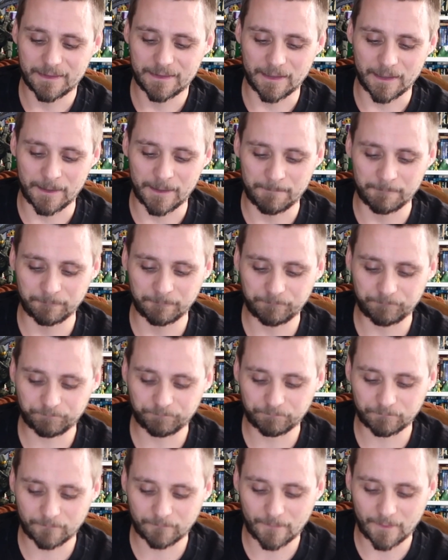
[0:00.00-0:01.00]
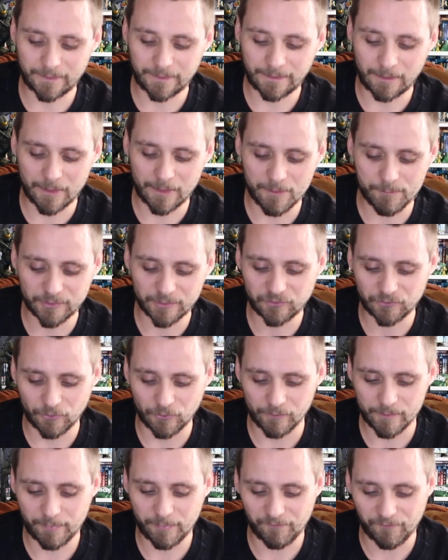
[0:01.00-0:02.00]
Now, a little bit of
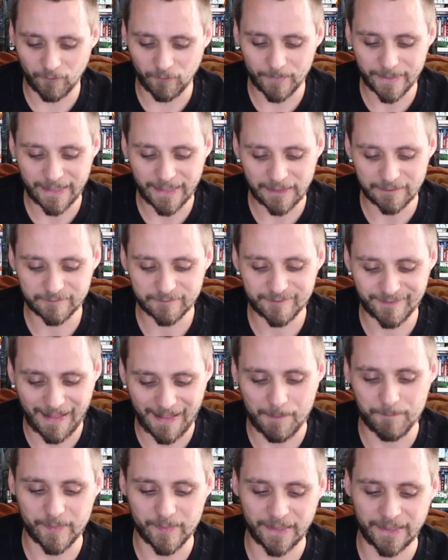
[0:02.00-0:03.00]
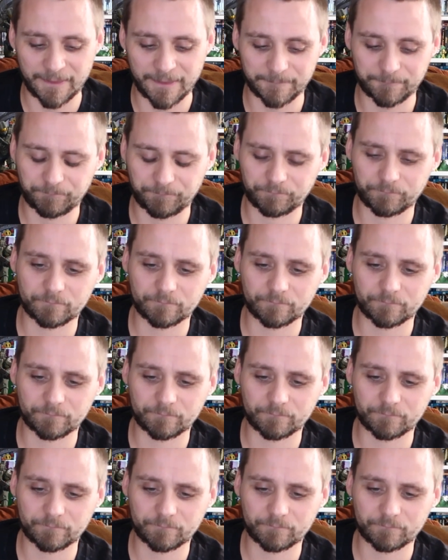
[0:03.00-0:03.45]
story before we get to that bit.